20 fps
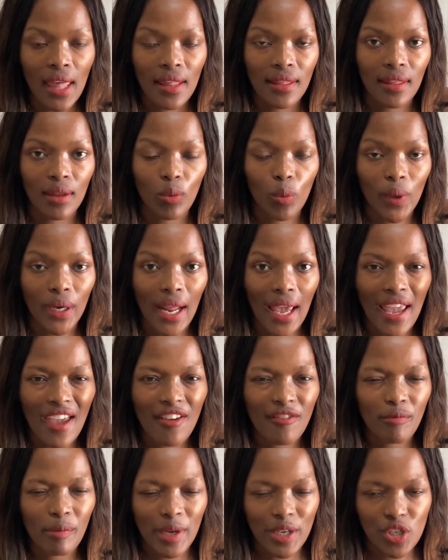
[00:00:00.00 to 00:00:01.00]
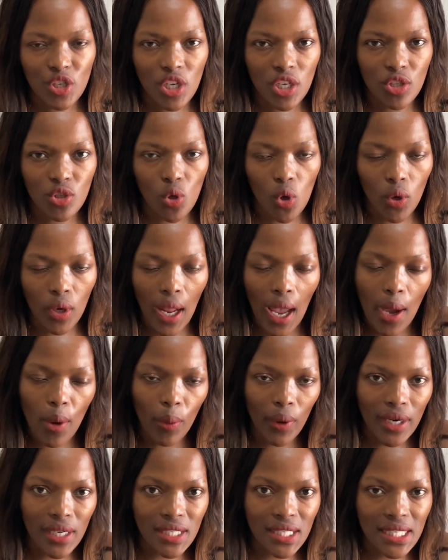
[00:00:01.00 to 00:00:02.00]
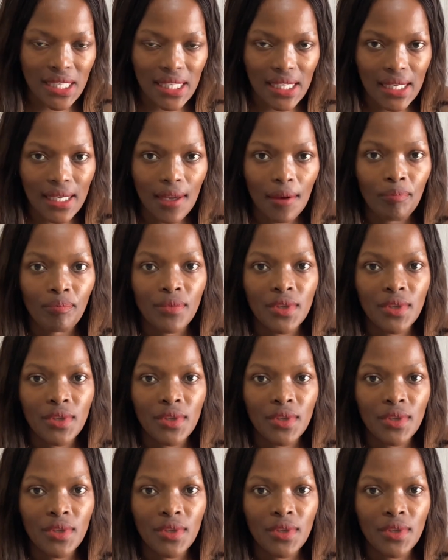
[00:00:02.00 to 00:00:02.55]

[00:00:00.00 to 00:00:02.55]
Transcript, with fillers: that when I have my shades on I want to see